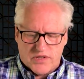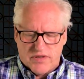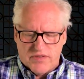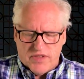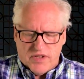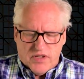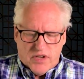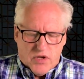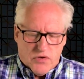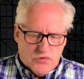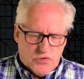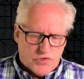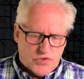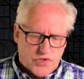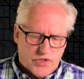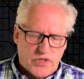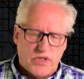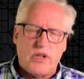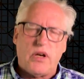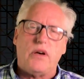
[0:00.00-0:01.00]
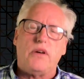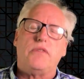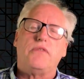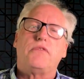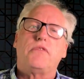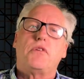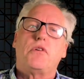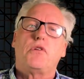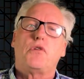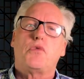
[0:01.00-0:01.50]
to the notion
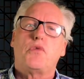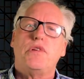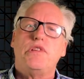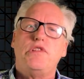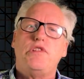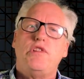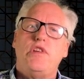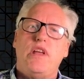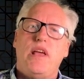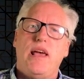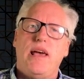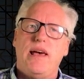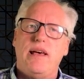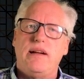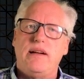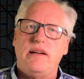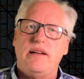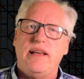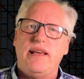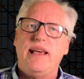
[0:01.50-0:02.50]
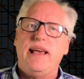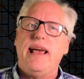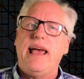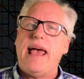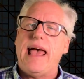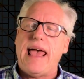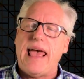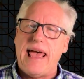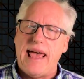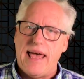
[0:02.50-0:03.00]
of Christianity
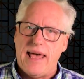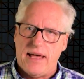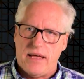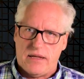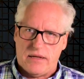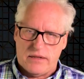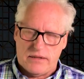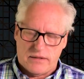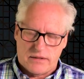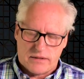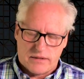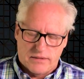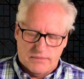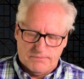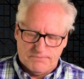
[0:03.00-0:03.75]
and,